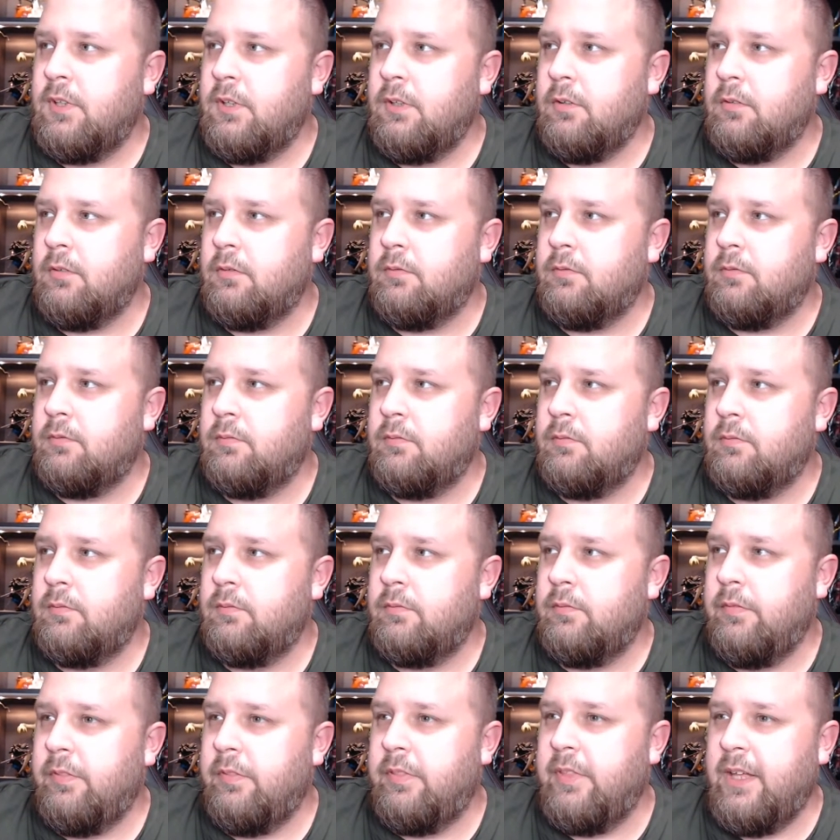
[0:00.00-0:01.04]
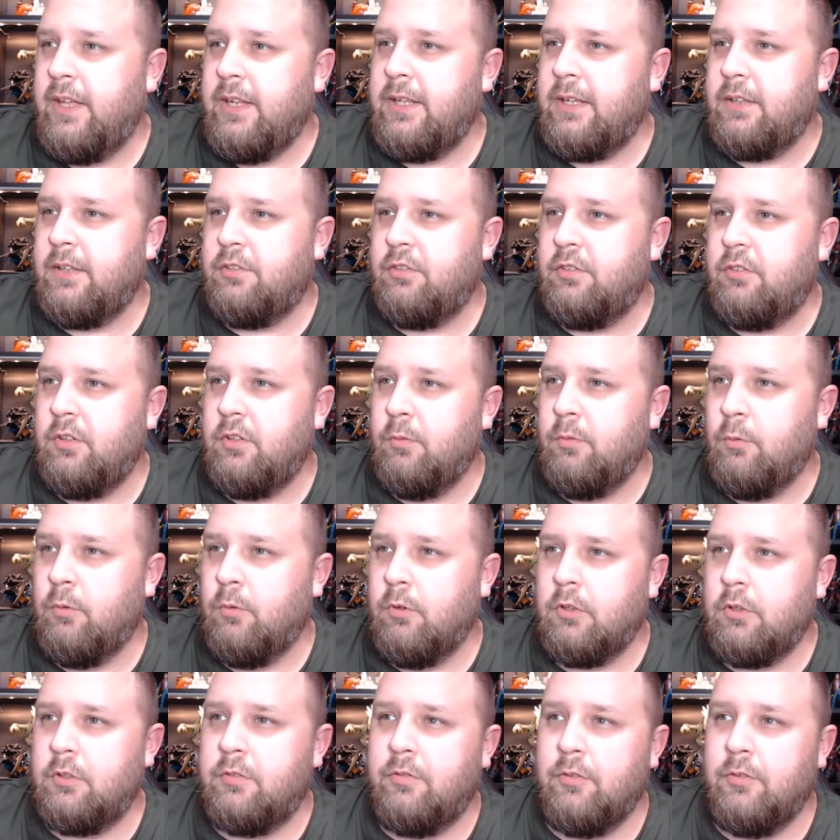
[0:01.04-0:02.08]
Oh, that actually
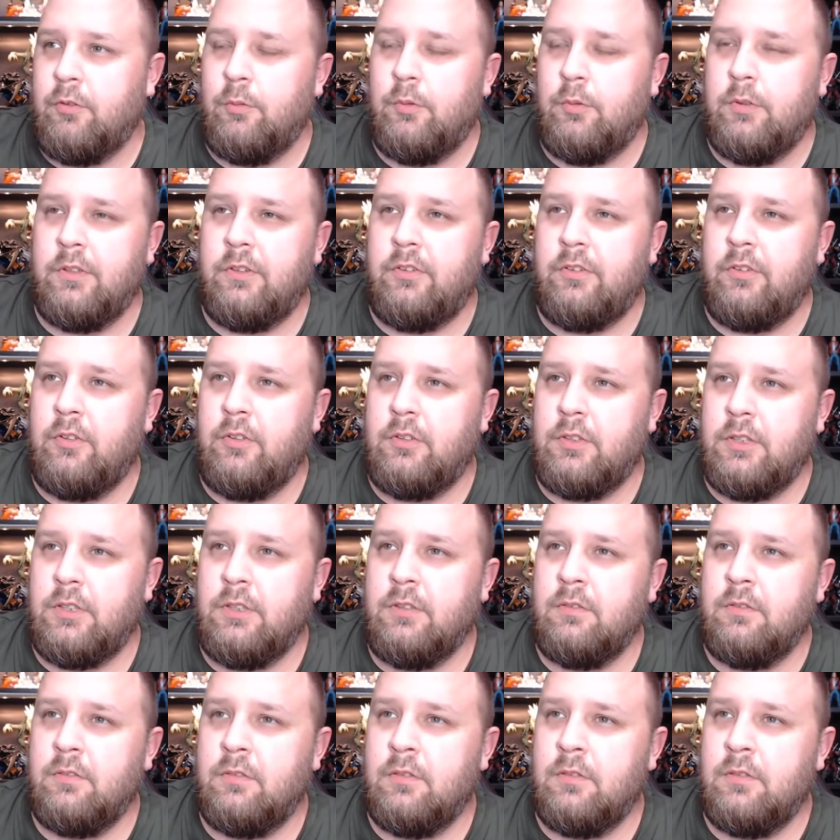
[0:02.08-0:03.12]
worked for once. Hold on.